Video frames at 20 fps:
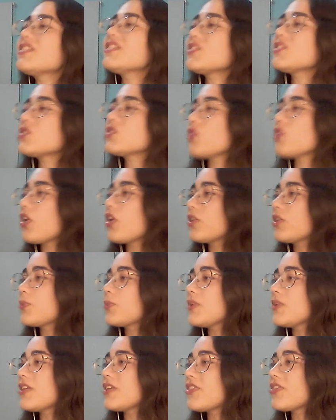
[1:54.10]

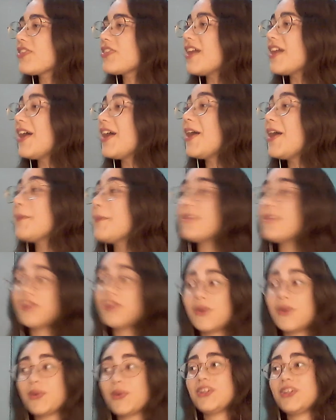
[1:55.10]
start with
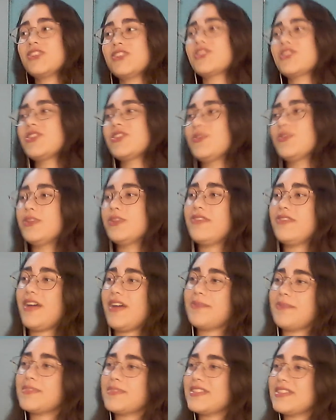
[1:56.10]
Mythical Creature
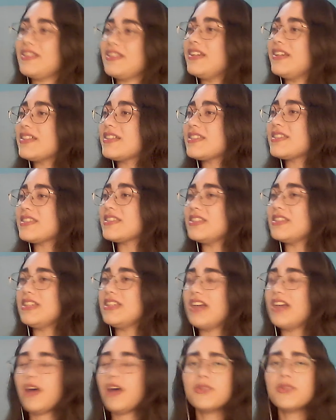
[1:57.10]
Revamped. Let's
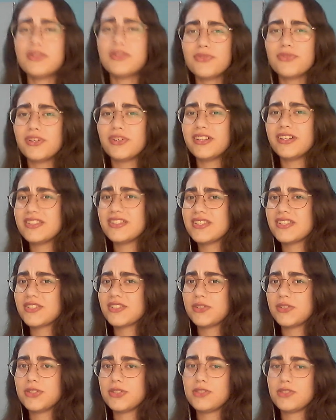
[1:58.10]
see how different is
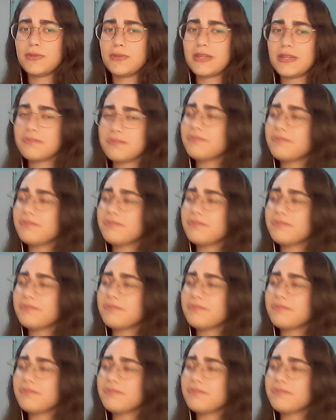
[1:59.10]
this going to be.